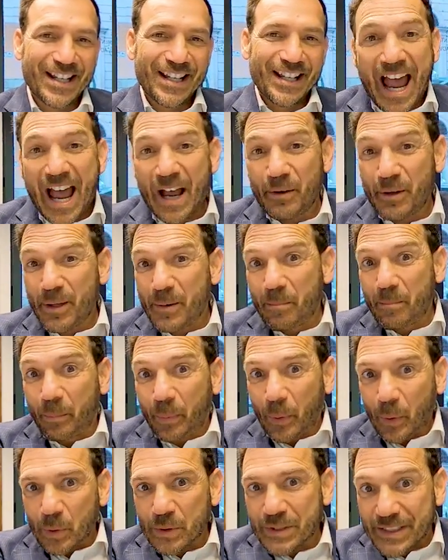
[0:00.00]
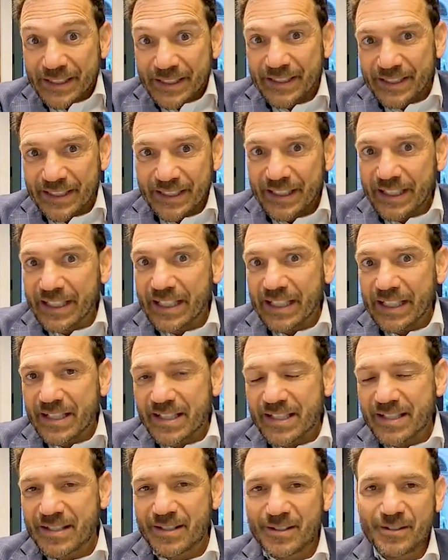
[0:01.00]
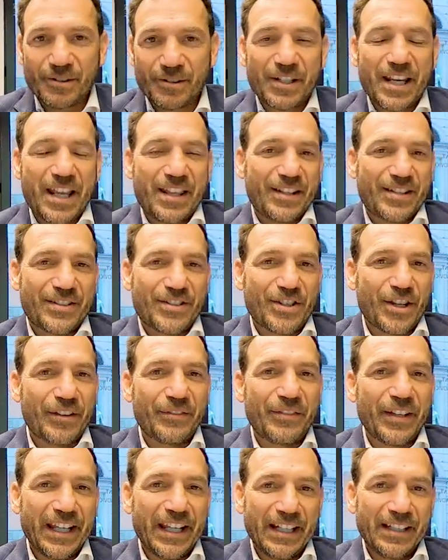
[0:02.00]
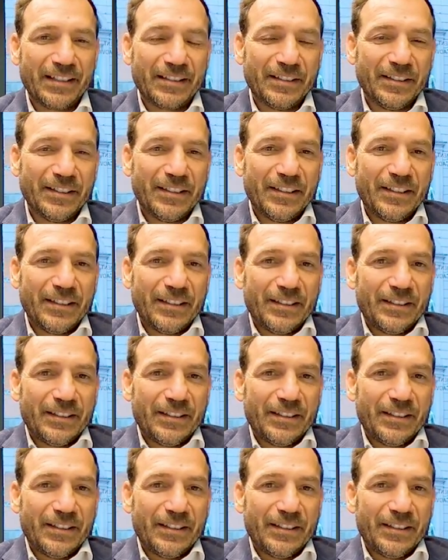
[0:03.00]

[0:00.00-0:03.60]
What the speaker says: How important it is to get the surveyor?